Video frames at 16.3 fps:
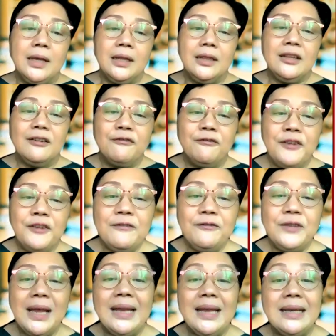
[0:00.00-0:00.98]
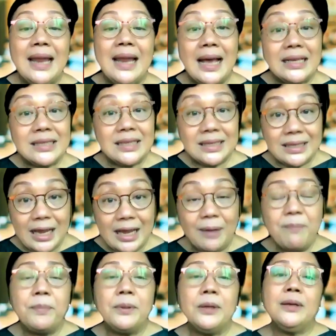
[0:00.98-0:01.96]
The 5th and last
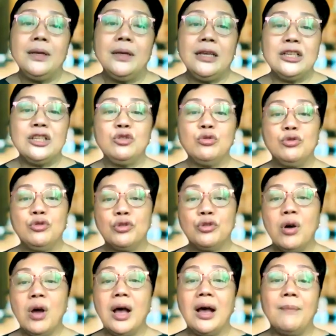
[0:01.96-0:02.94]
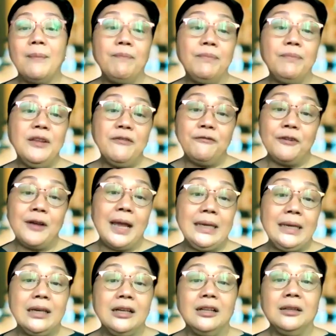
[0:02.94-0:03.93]
step is to draw up the
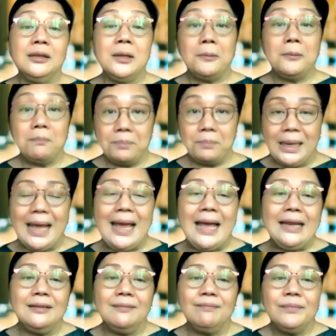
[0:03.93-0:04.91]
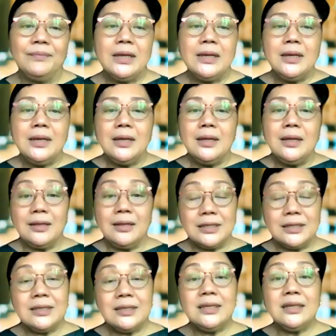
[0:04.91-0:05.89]
final plan.
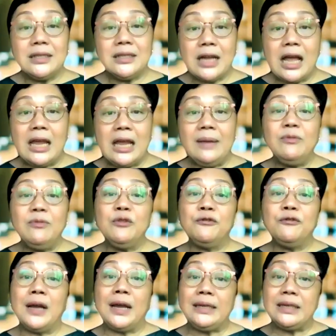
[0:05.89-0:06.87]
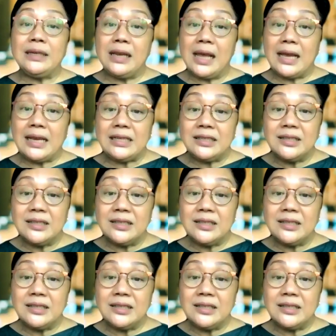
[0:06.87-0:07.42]
This is the time to finalize